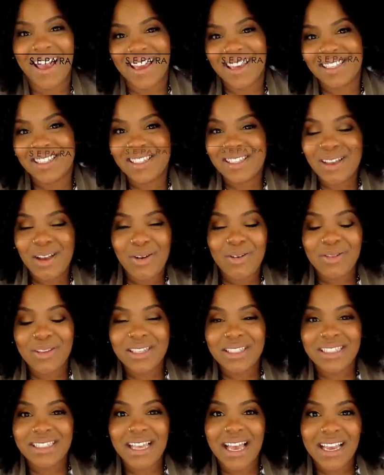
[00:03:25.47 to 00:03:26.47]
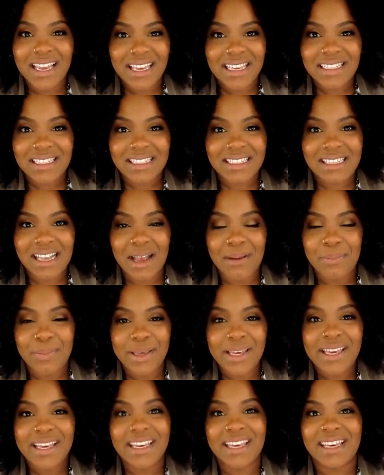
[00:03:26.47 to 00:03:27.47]
Okay, so the second step
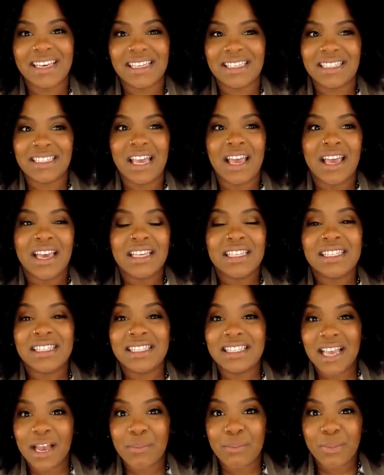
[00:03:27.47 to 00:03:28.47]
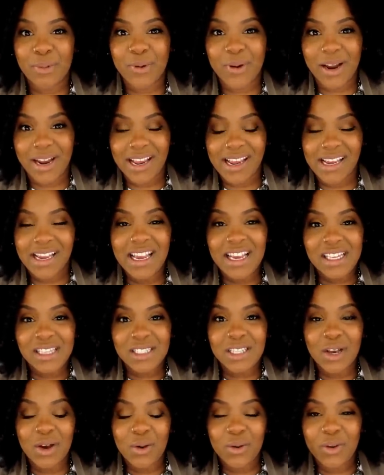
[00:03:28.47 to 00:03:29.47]
is separate.
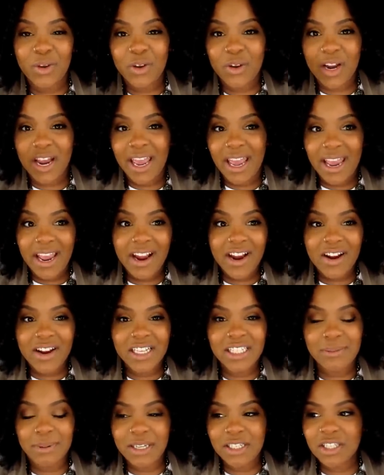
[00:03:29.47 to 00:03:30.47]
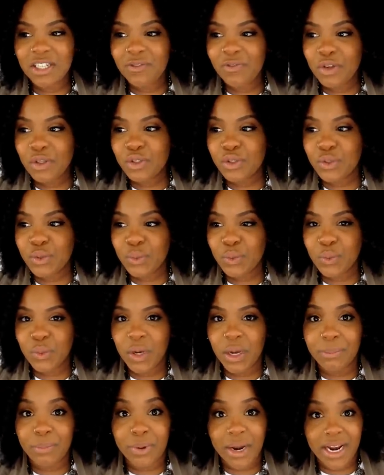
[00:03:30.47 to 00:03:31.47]
So your hair, especially if you do
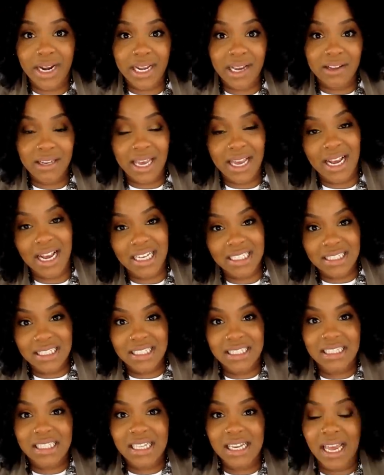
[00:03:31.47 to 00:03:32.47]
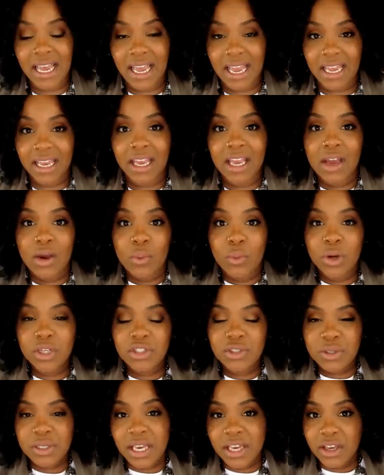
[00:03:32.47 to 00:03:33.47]
a braid out like I did today,
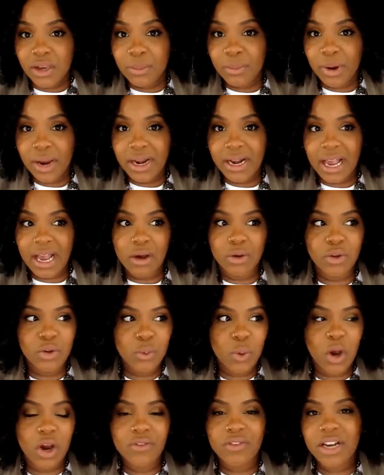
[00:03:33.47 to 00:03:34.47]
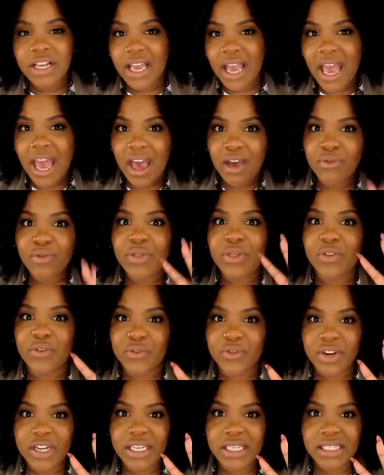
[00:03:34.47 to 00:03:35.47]
once you take your braid out, you already have
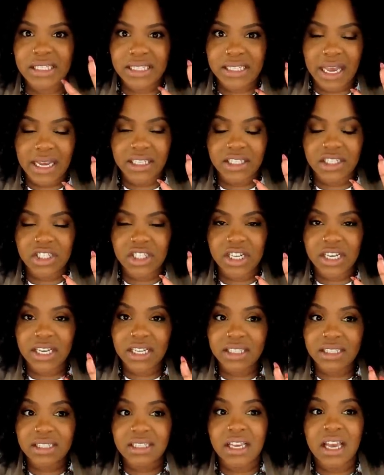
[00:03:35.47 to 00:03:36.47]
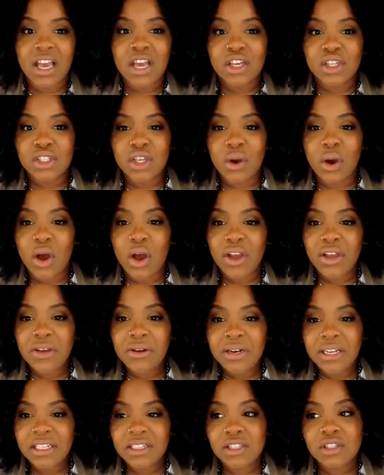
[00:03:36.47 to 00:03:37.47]
three sections. So all
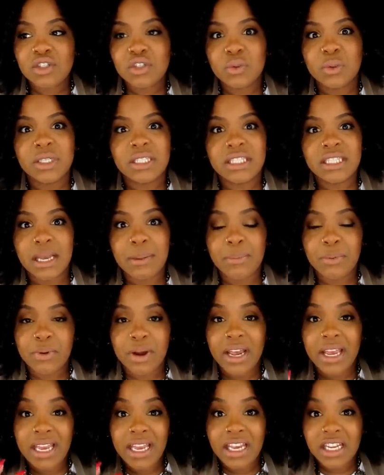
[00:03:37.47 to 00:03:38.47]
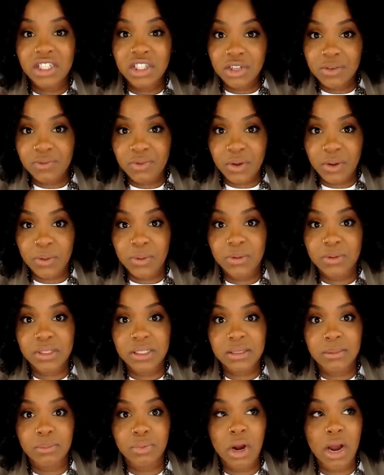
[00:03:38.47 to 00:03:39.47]
you need to do is separate each of those
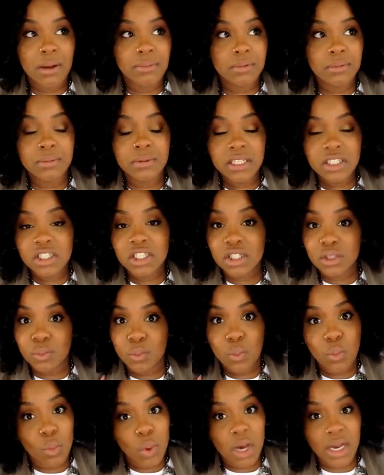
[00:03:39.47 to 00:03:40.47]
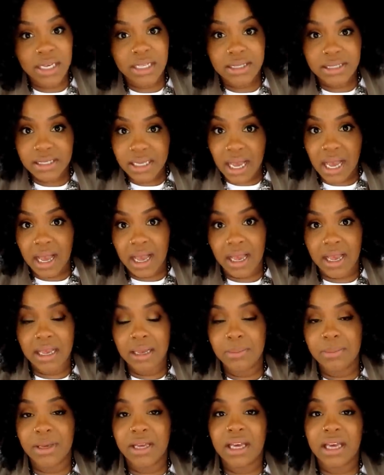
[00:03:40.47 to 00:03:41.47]
probably just one
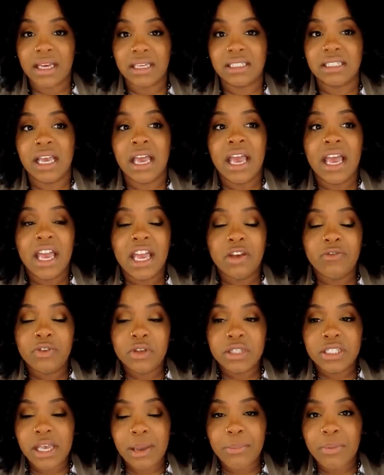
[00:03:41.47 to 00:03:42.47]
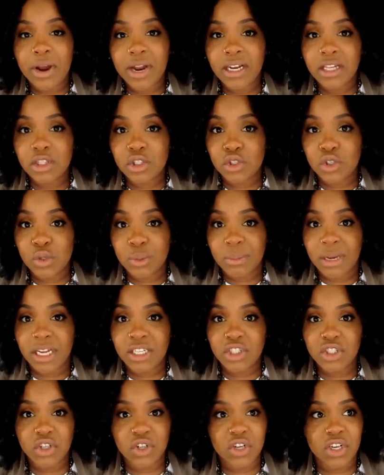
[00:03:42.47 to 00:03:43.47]
time because if you separate it too
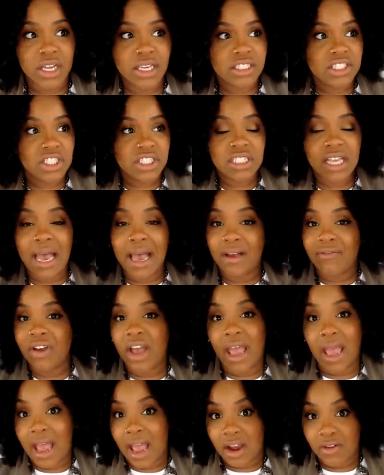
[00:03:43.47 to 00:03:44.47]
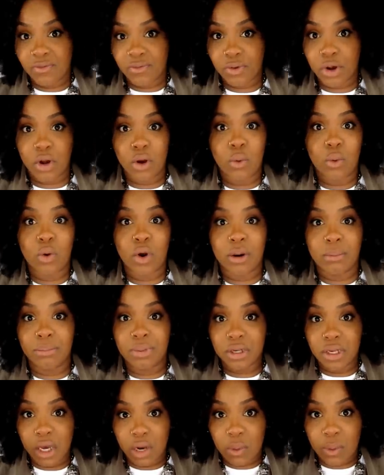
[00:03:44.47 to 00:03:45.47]
much, you're going to just have an afro or a
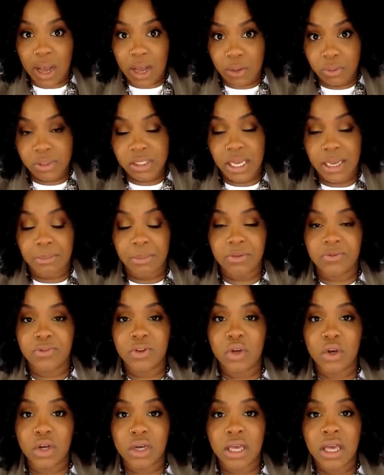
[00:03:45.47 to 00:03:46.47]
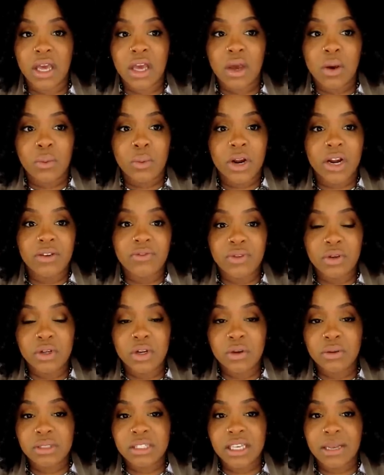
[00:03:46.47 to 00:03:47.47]
blowout type of look. Where if you
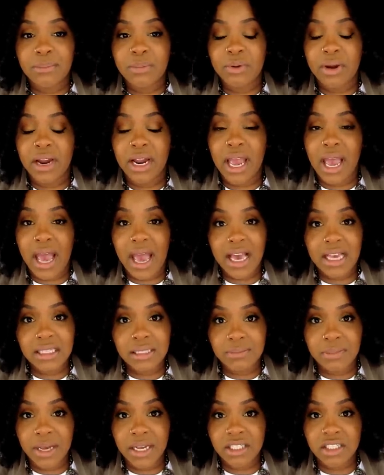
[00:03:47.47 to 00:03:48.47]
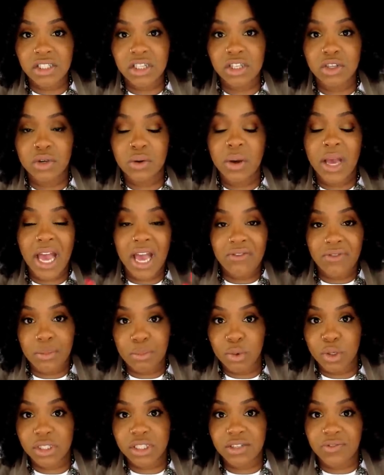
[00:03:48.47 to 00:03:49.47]
don't separate as much, then you'll have a
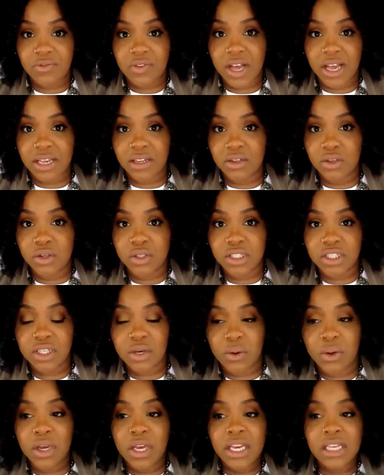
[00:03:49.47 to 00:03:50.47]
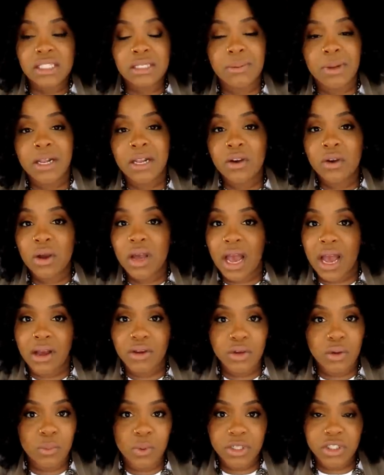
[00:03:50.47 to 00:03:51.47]
more defined look. So depending on how
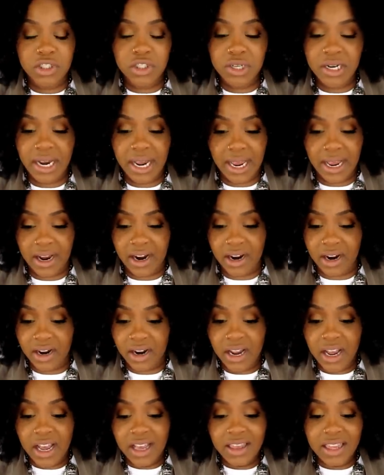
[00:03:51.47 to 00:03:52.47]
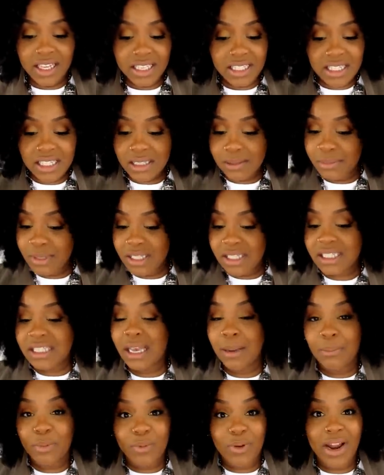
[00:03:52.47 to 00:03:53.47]
you want your hair, this is me
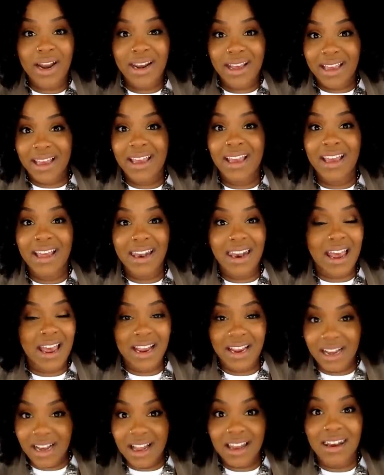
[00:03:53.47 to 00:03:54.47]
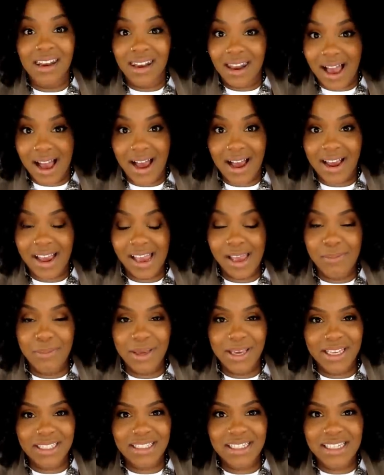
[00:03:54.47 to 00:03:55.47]
separating it like a lot
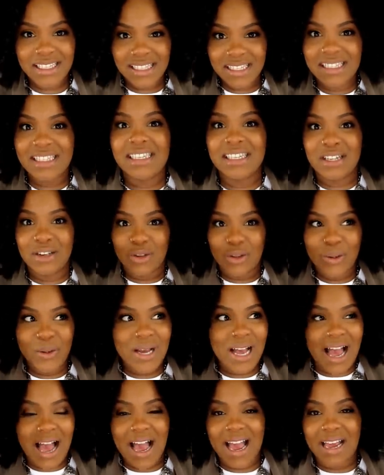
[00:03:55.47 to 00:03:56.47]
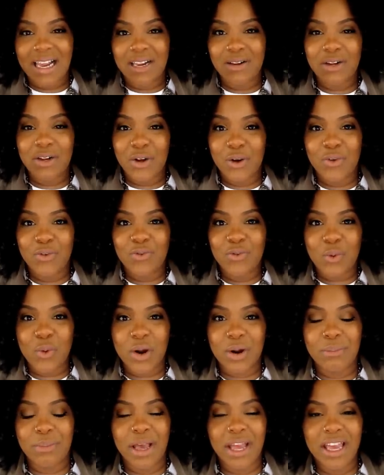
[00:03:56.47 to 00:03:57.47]
because this is the look I go
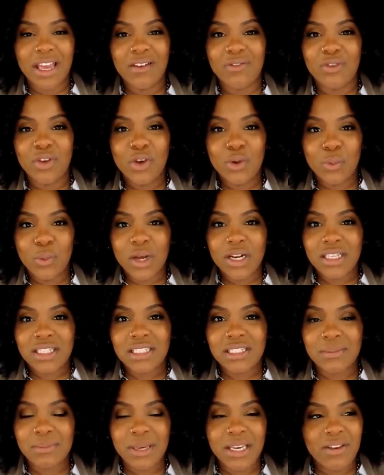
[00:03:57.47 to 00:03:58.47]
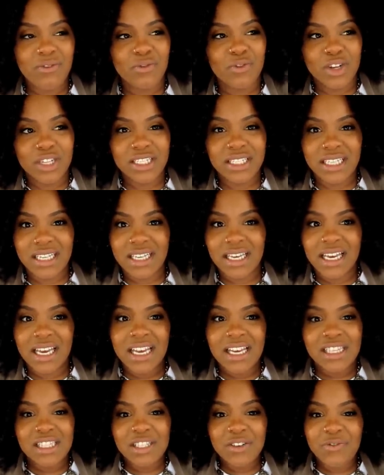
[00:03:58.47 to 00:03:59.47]
for. But if you want it to be really
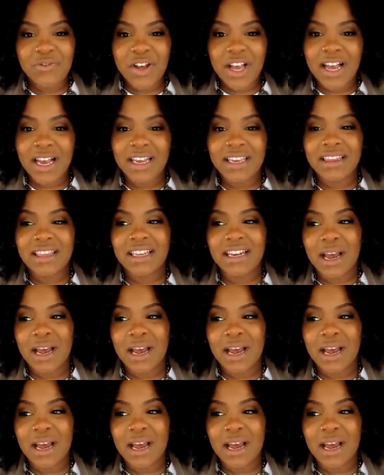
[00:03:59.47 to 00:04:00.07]
to find,